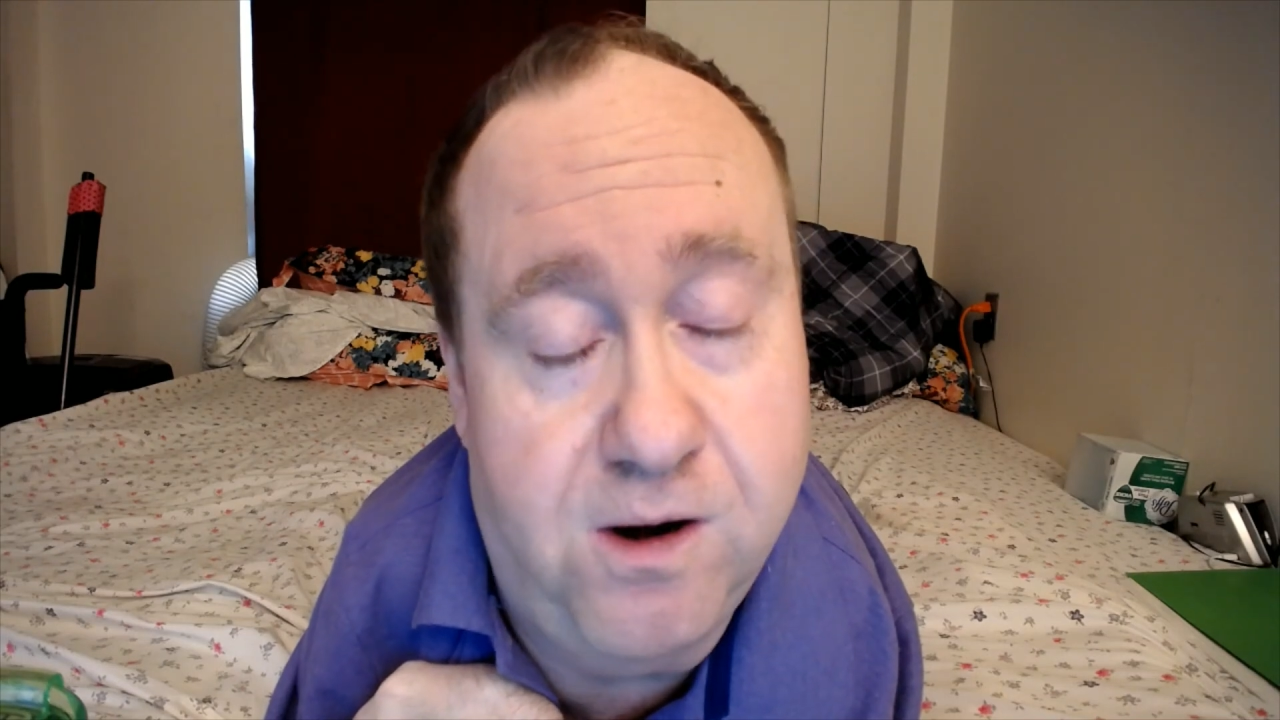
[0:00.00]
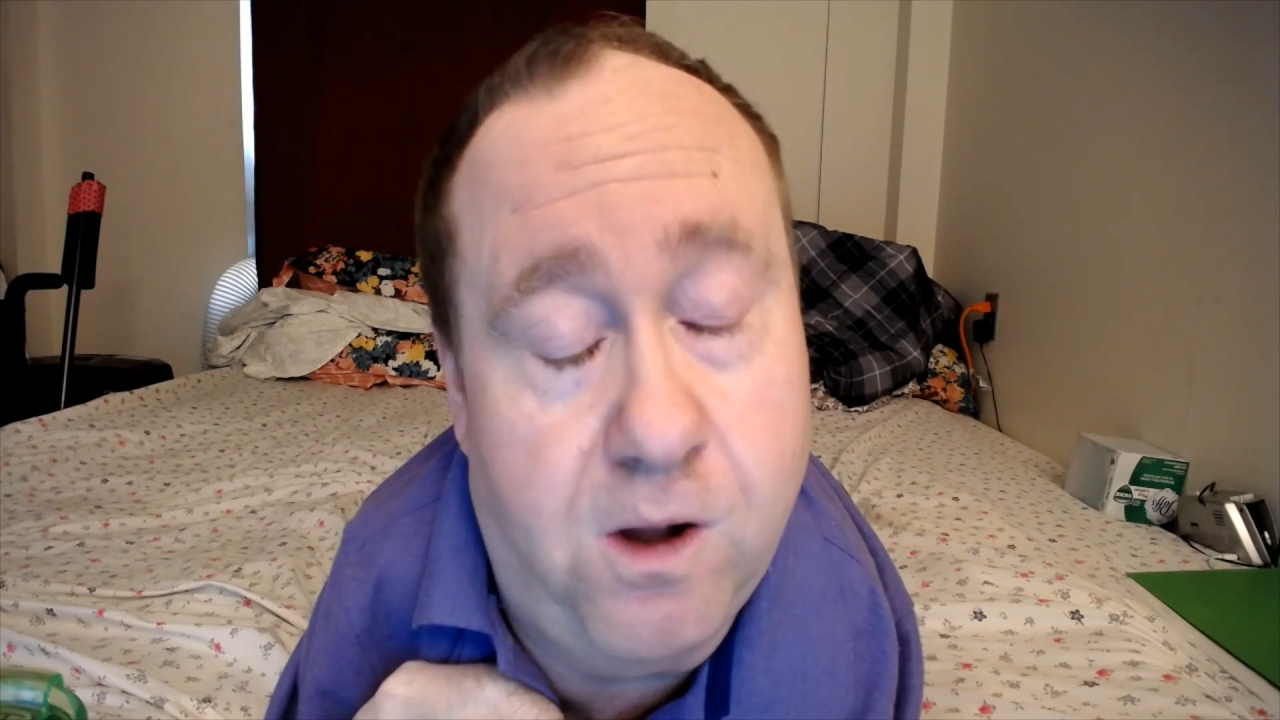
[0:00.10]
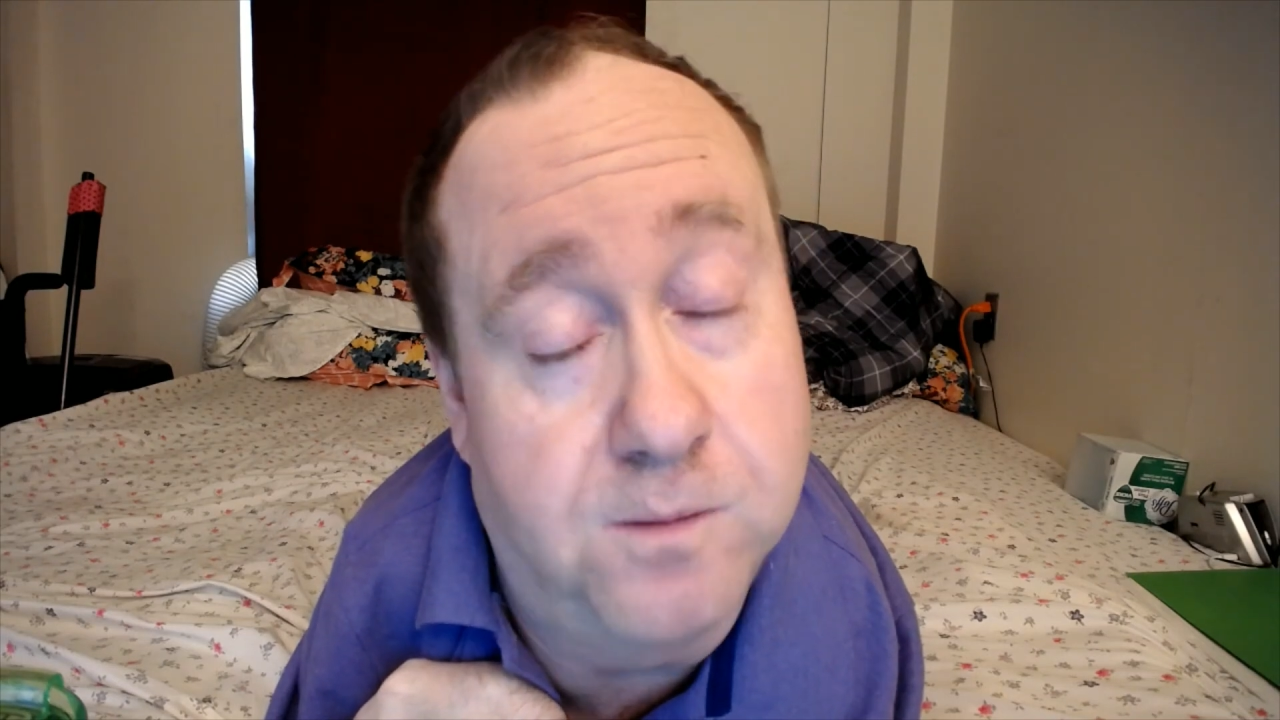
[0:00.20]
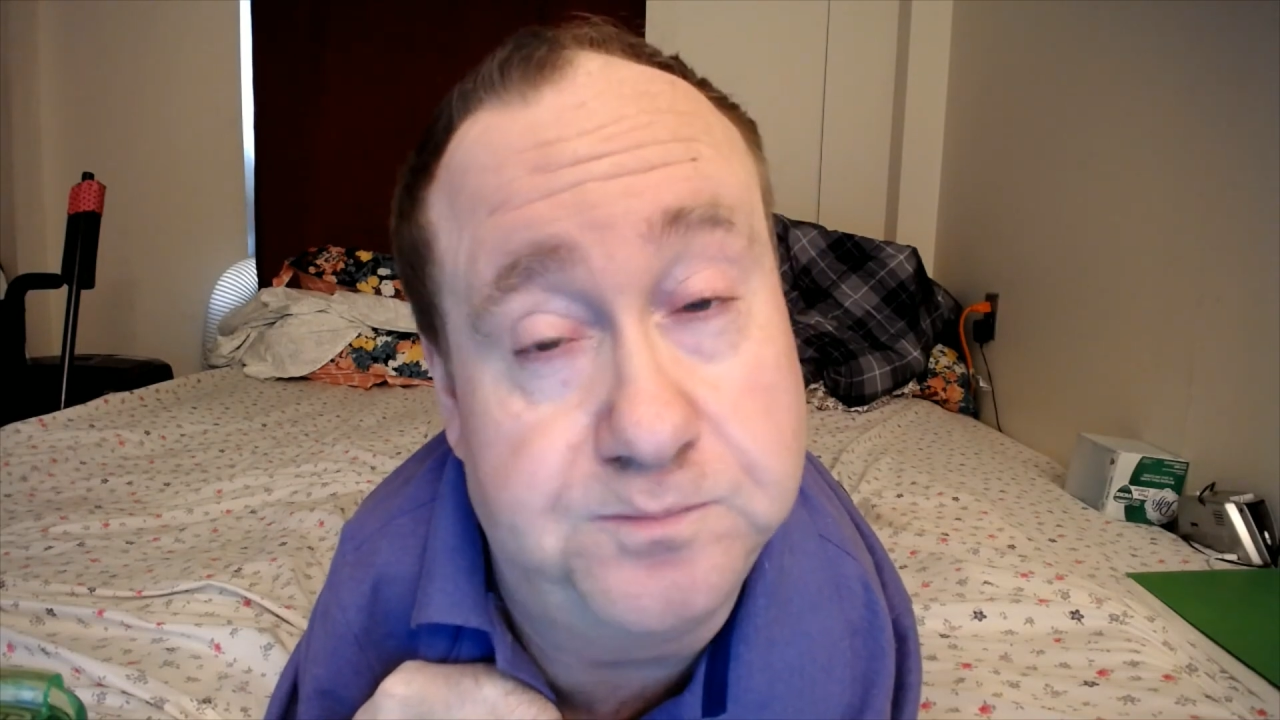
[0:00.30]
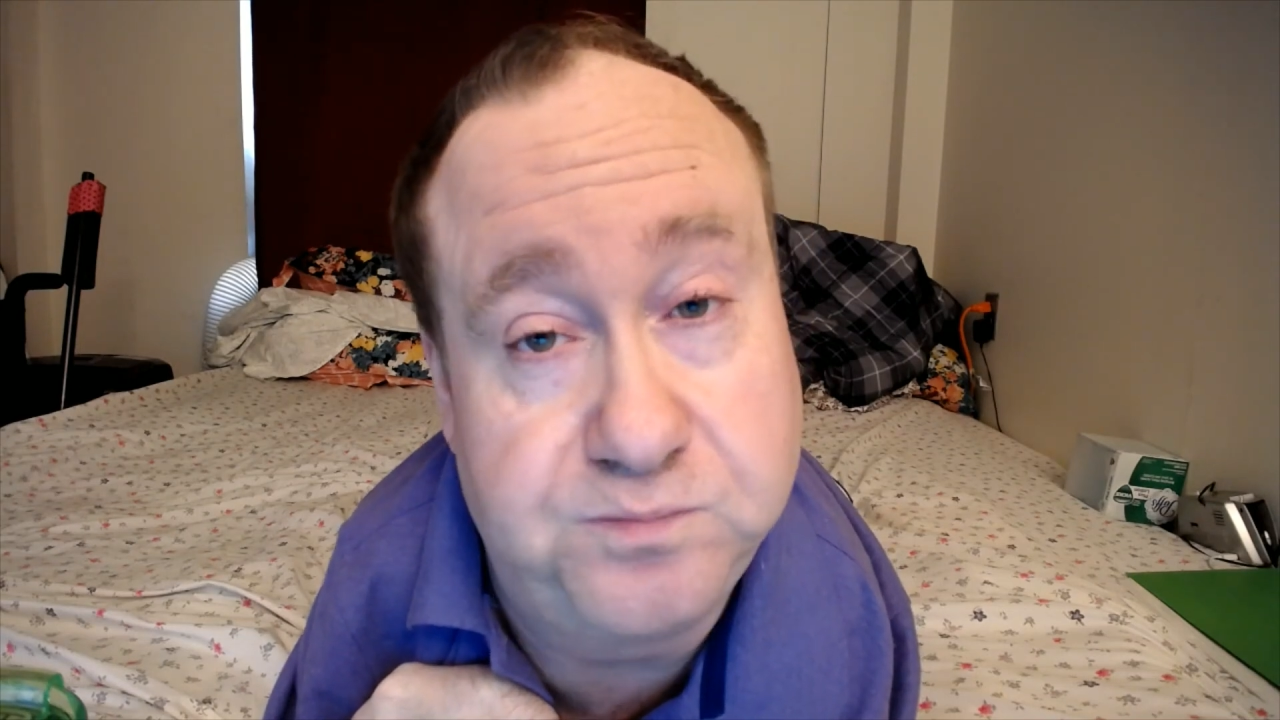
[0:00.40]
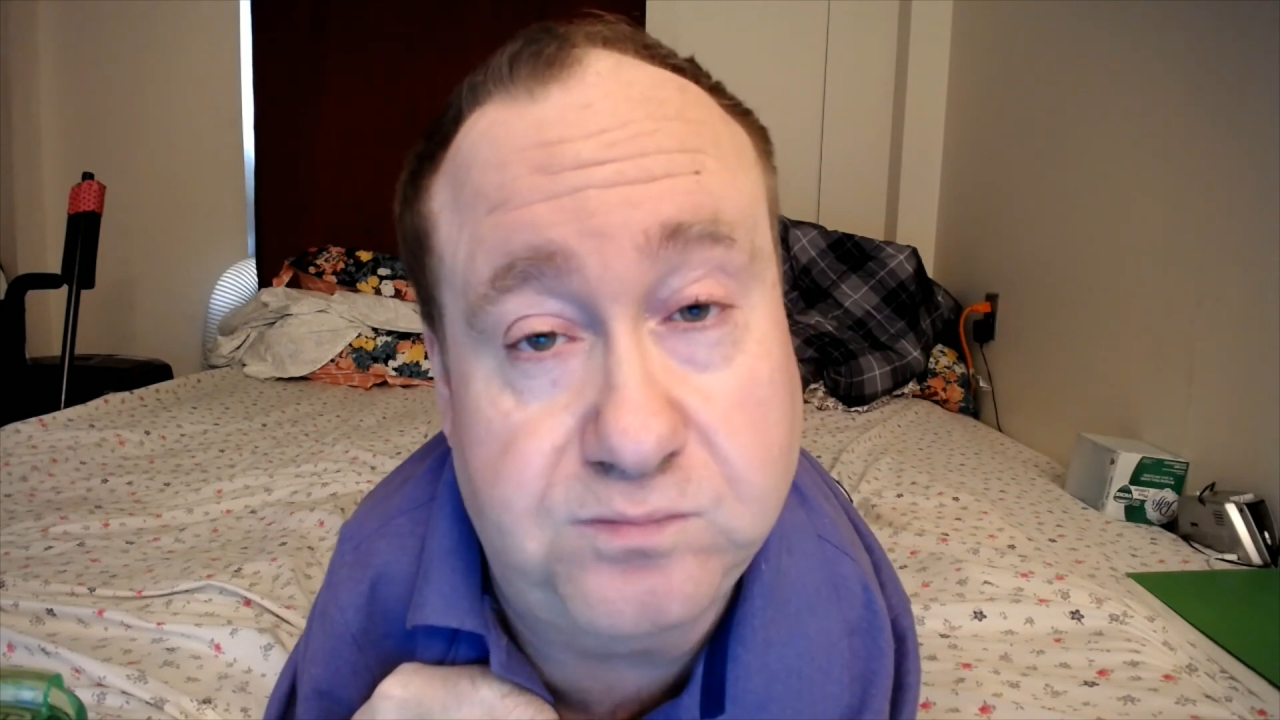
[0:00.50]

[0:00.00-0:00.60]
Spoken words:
all